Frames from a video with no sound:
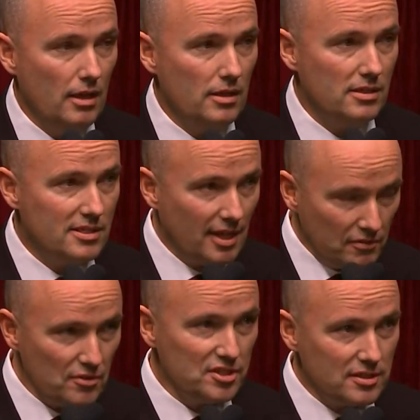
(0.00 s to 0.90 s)

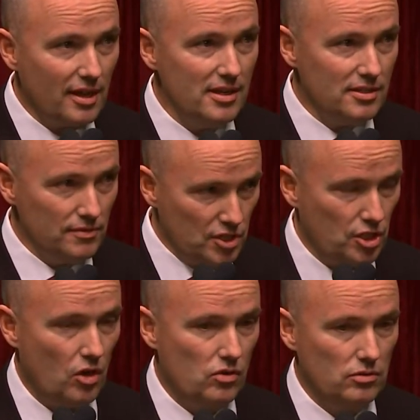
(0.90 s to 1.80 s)
Several studies have
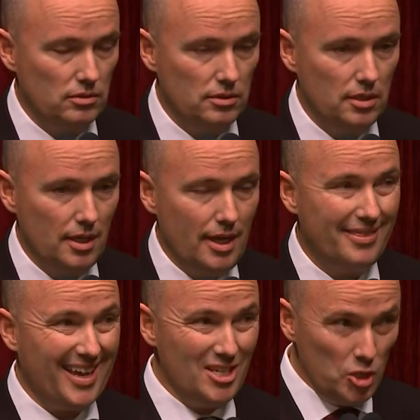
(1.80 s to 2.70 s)
shown
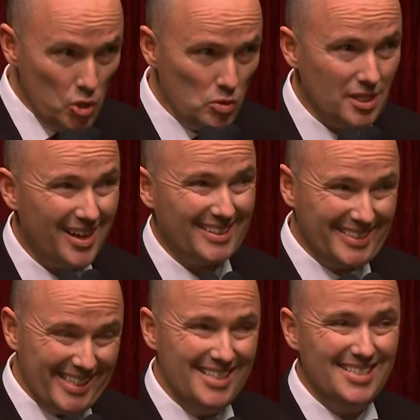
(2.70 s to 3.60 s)
that Utah
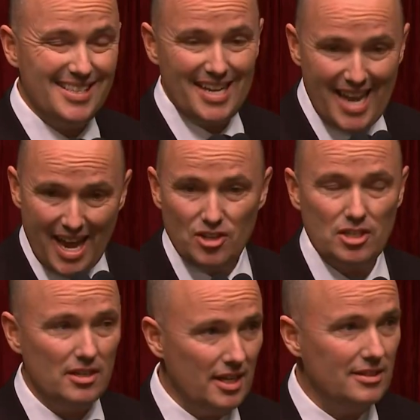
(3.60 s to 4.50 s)
leads the
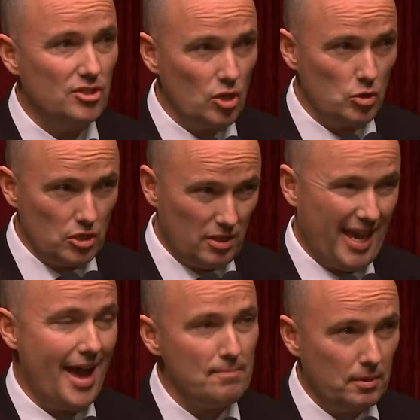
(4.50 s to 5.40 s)
nation in social
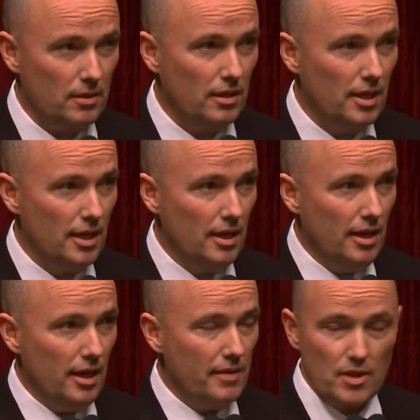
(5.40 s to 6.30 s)
capital,
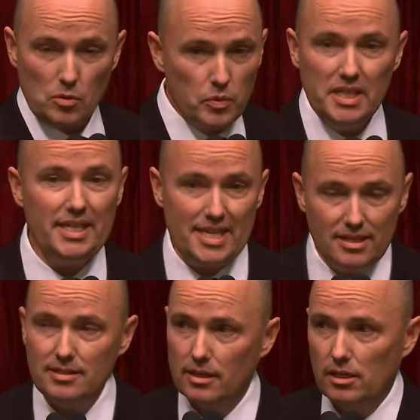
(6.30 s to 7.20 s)
and there really
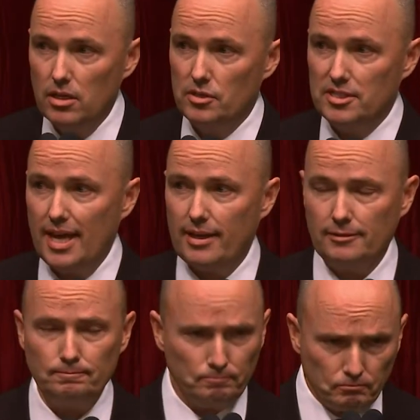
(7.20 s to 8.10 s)
isn't a close second.
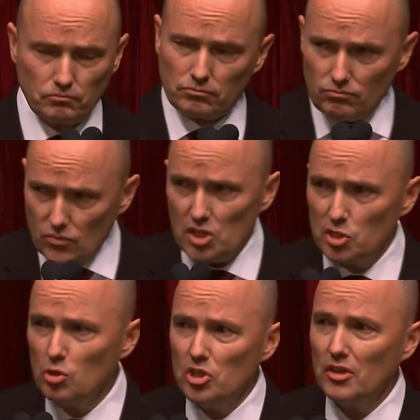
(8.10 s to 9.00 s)

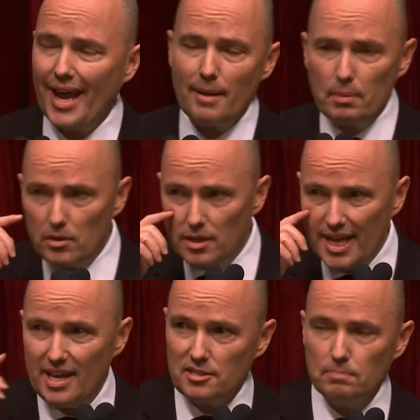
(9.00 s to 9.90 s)
Social capital
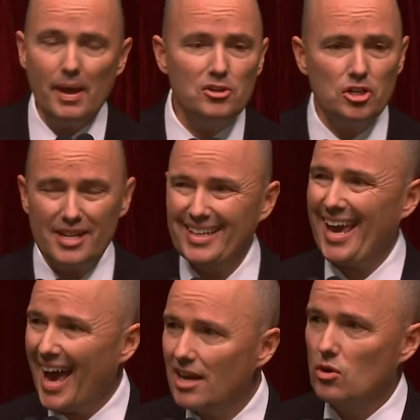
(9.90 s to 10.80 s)
is measured in
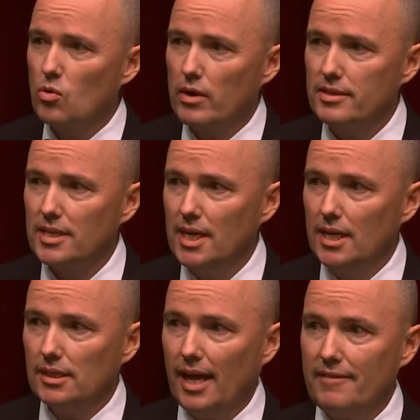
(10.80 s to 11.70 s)
categories
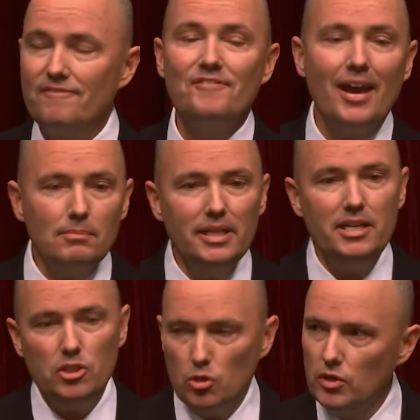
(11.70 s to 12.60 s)
like family
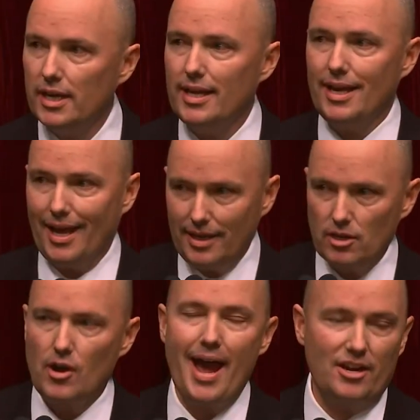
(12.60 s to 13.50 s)
unity and
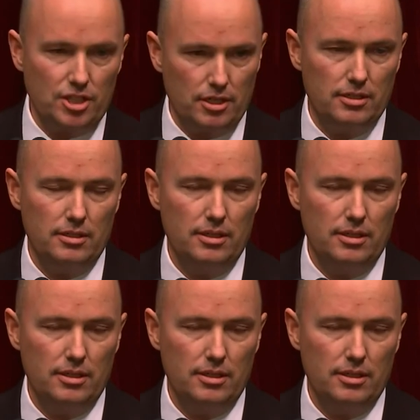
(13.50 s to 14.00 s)
interaction,